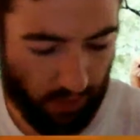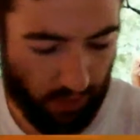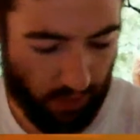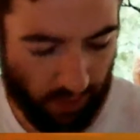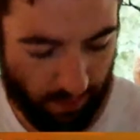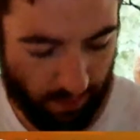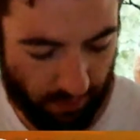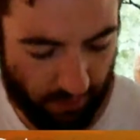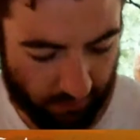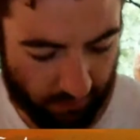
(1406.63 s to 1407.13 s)

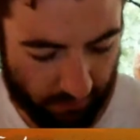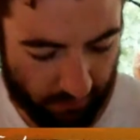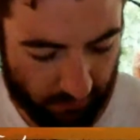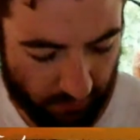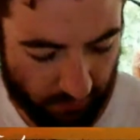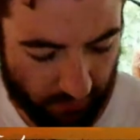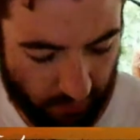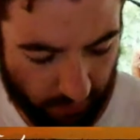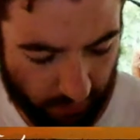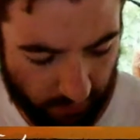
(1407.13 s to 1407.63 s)
That's
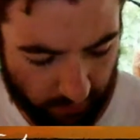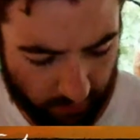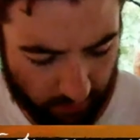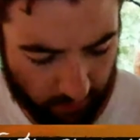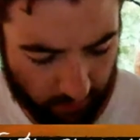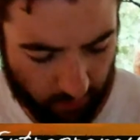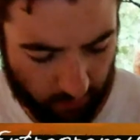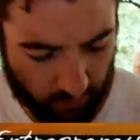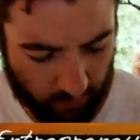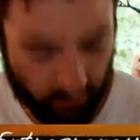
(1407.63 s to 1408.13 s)
fascinating.
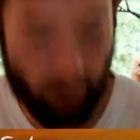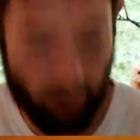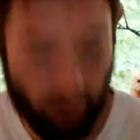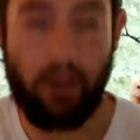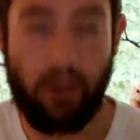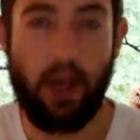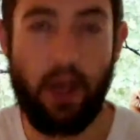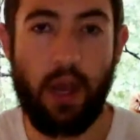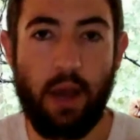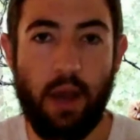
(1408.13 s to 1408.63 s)

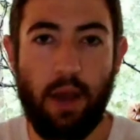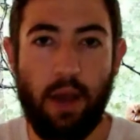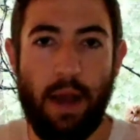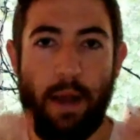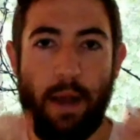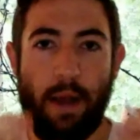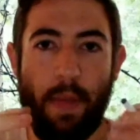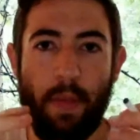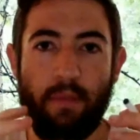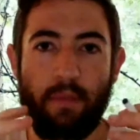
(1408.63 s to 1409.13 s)
So
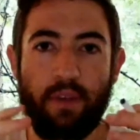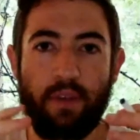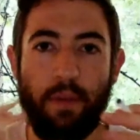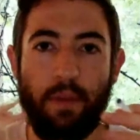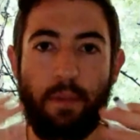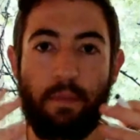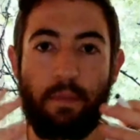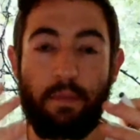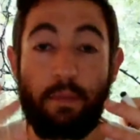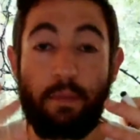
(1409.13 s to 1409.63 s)

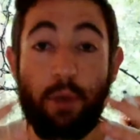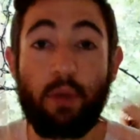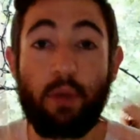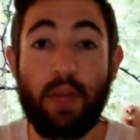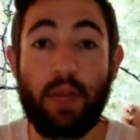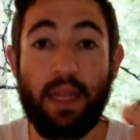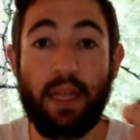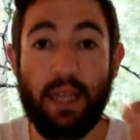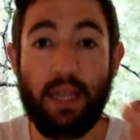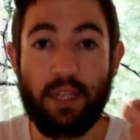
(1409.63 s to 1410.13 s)

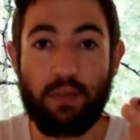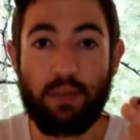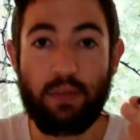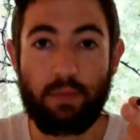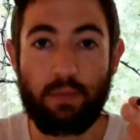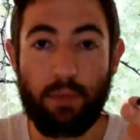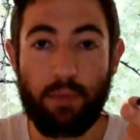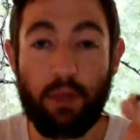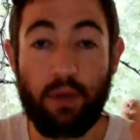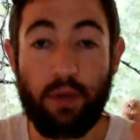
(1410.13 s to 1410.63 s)
building
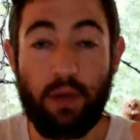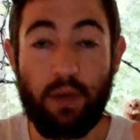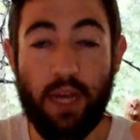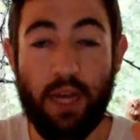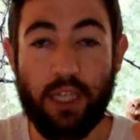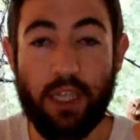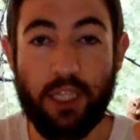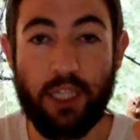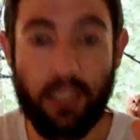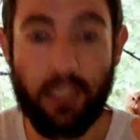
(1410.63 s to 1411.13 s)

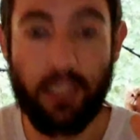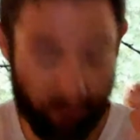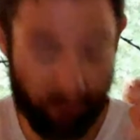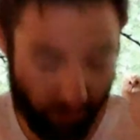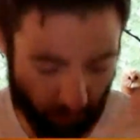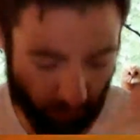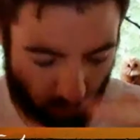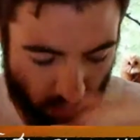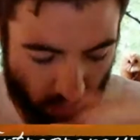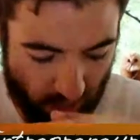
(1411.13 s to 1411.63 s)
relationships,
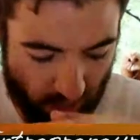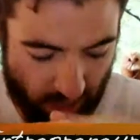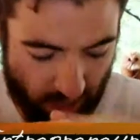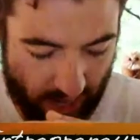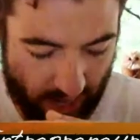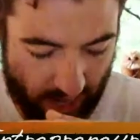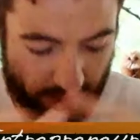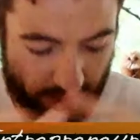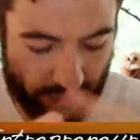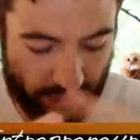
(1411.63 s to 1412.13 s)
number one,
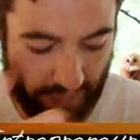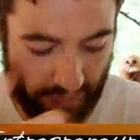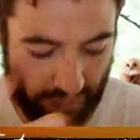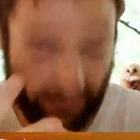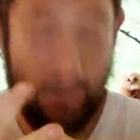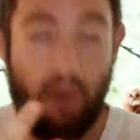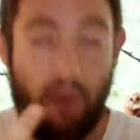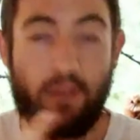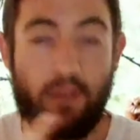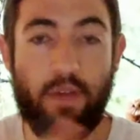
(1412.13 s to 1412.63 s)
and
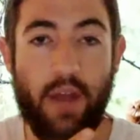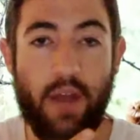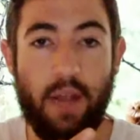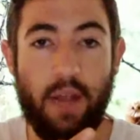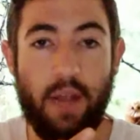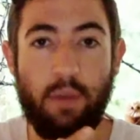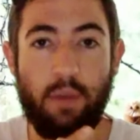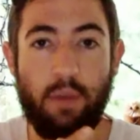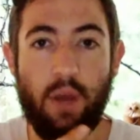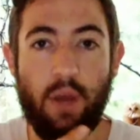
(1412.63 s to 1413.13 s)

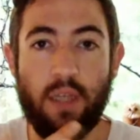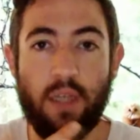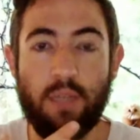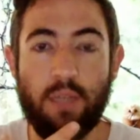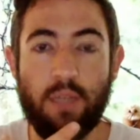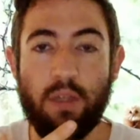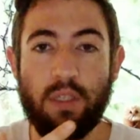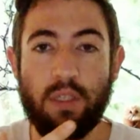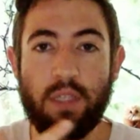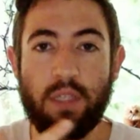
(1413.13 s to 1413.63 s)
clarifying blind
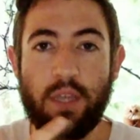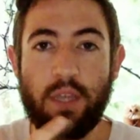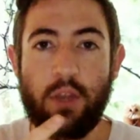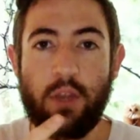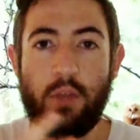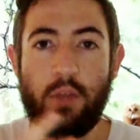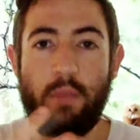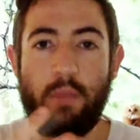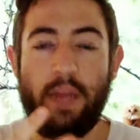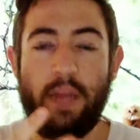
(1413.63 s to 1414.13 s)
spots. I said
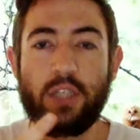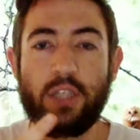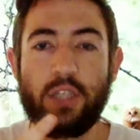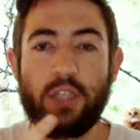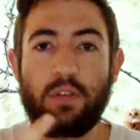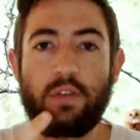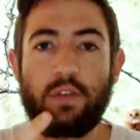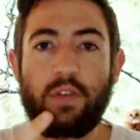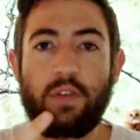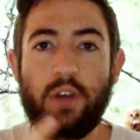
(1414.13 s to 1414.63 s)
you
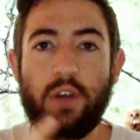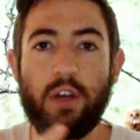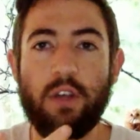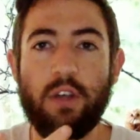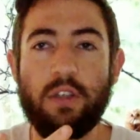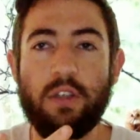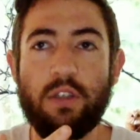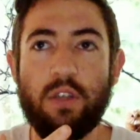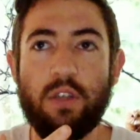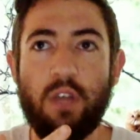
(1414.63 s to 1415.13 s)
mentioned
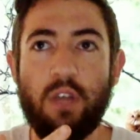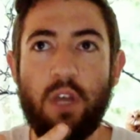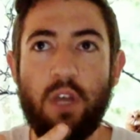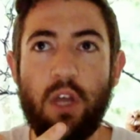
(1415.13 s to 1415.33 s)
first.